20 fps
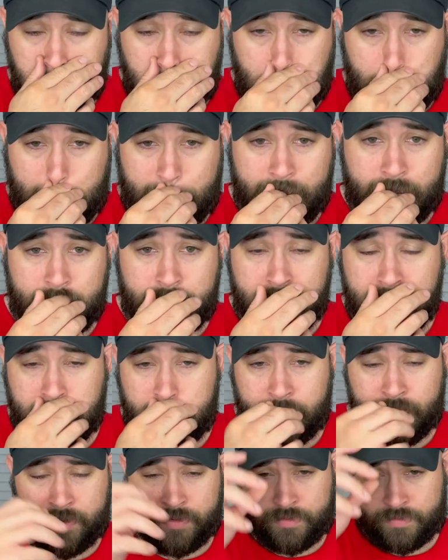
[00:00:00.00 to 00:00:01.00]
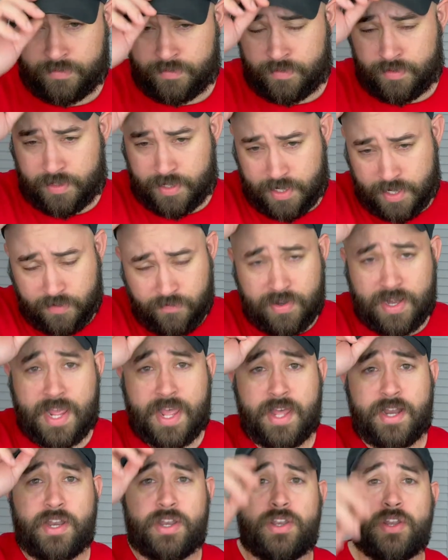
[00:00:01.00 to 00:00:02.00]
And they even
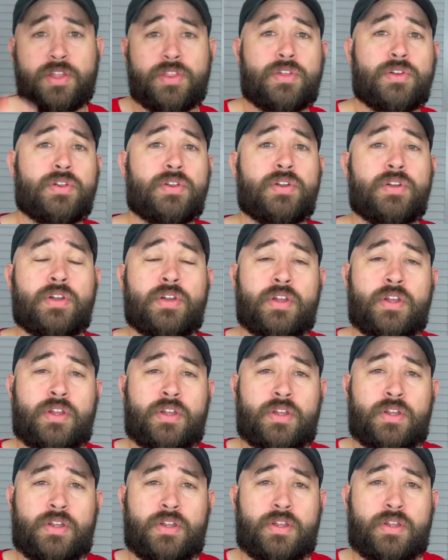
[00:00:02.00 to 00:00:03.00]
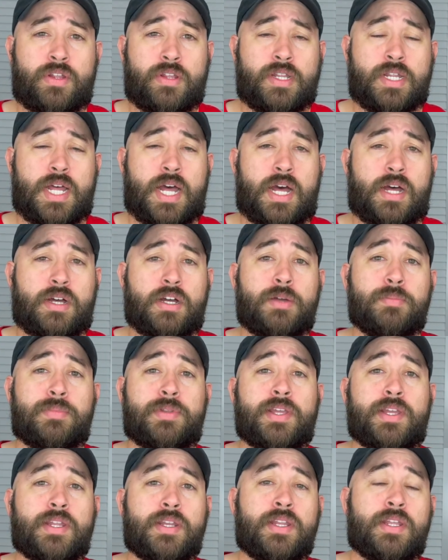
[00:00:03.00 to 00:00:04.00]
had another
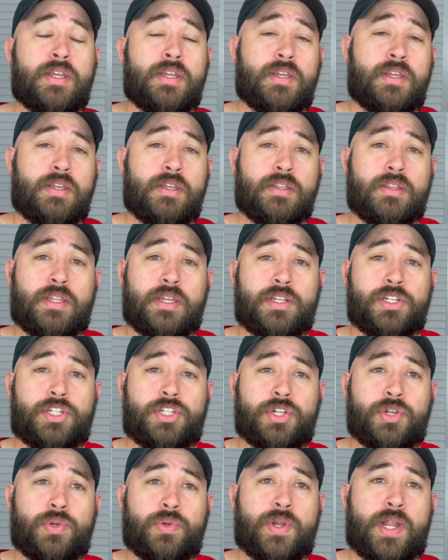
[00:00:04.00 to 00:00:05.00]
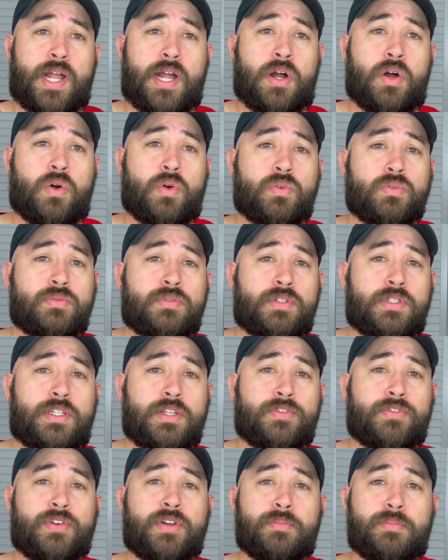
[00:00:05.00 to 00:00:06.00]
update that showed how
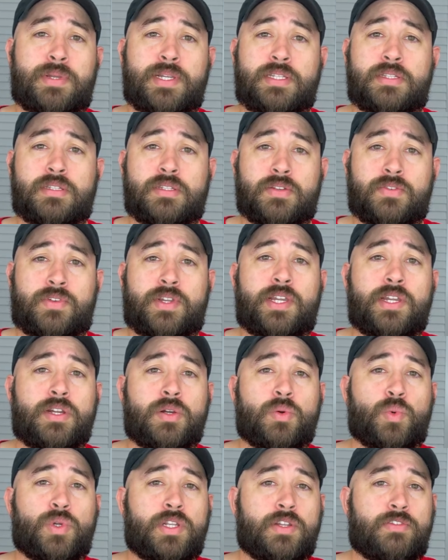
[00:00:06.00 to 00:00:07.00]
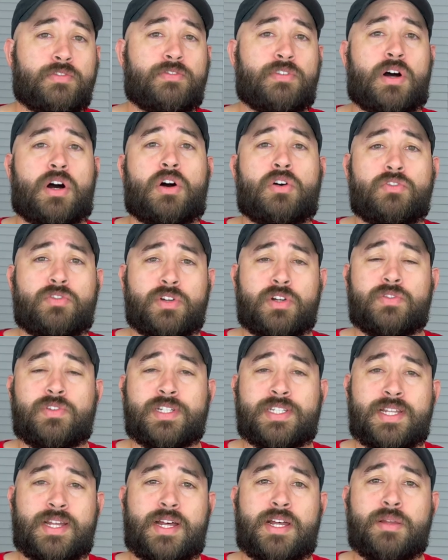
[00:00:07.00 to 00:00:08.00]
different pieces of gear will evolve over
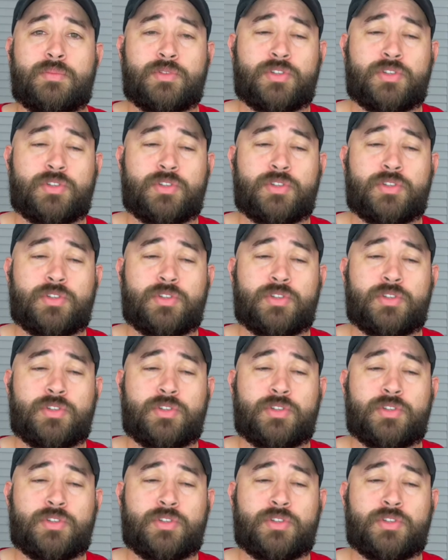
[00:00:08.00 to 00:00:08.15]
time.